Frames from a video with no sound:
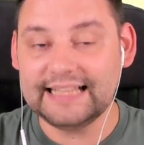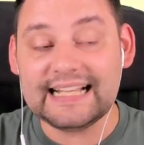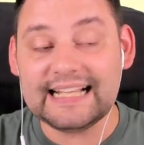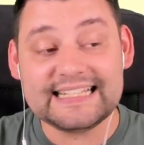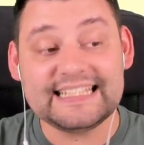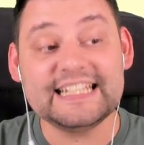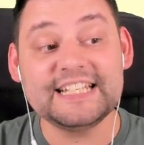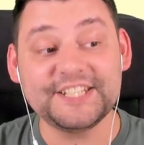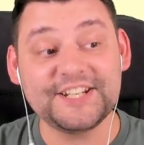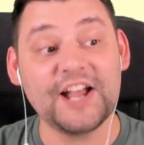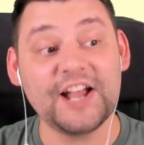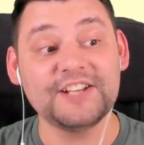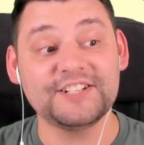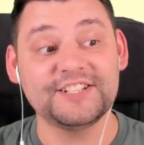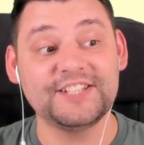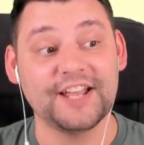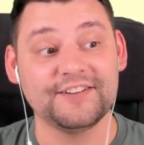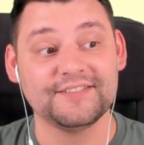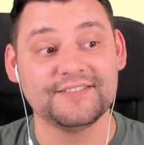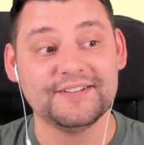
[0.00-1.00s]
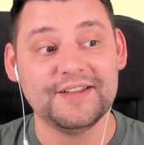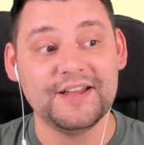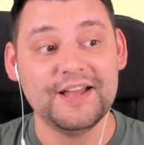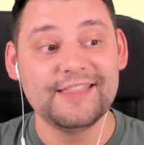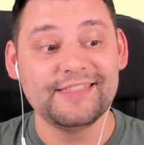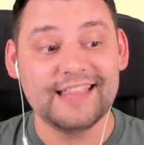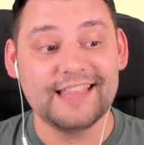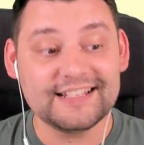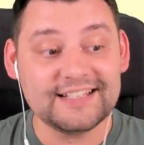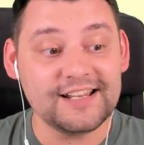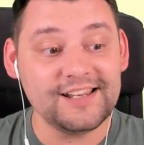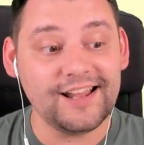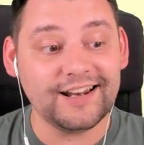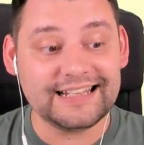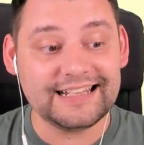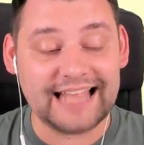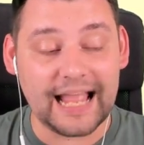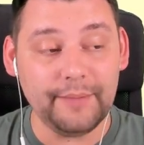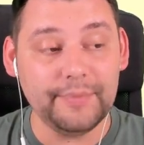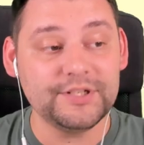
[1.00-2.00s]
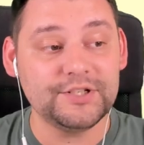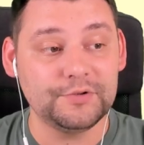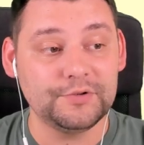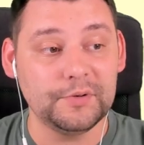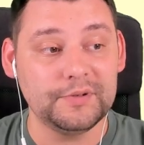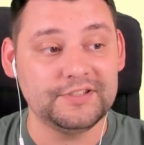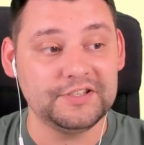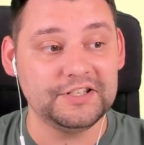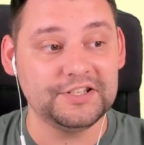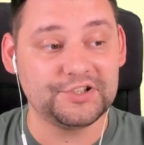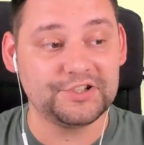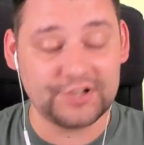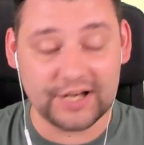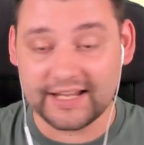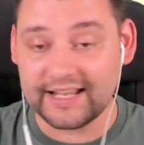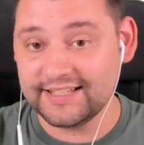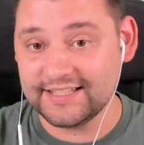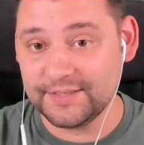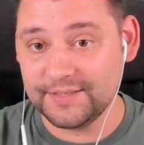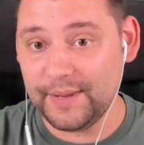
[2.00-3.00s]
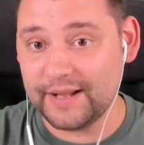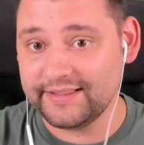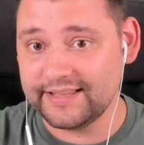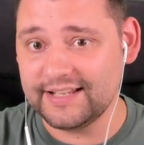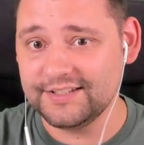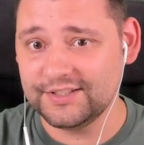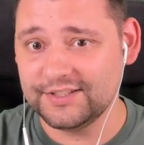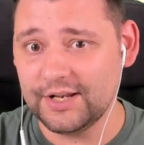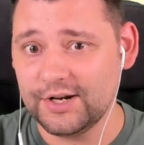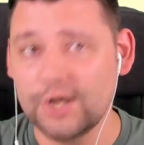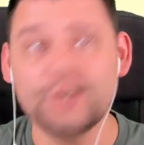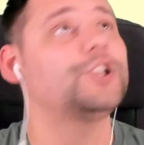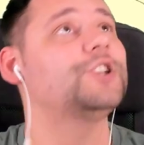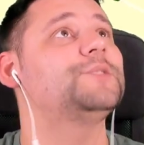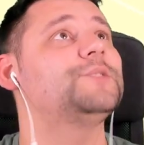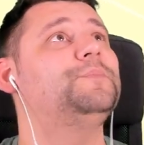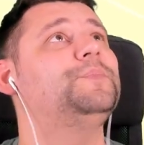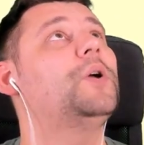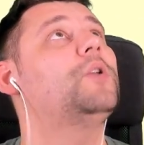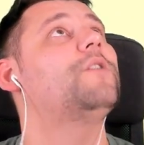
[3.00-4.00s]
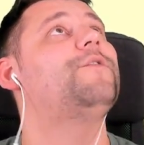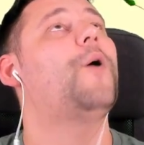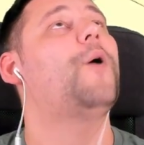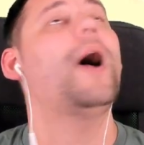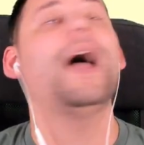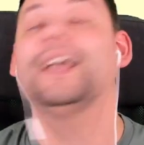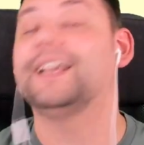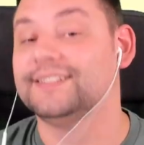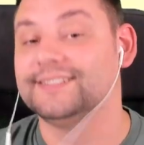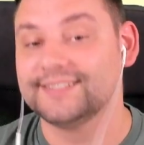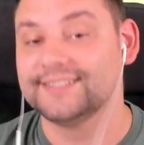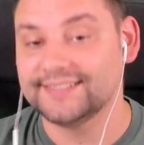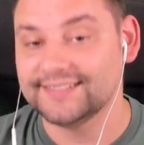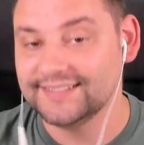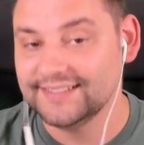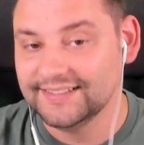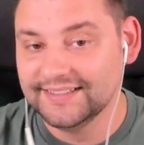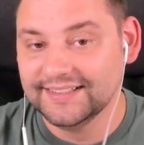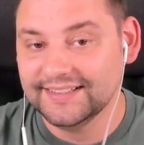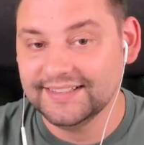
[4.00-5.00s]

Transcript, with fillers: That's disgusting. That's a lot of damage you're doing to these chickens to make these delicious, beautiful eggs.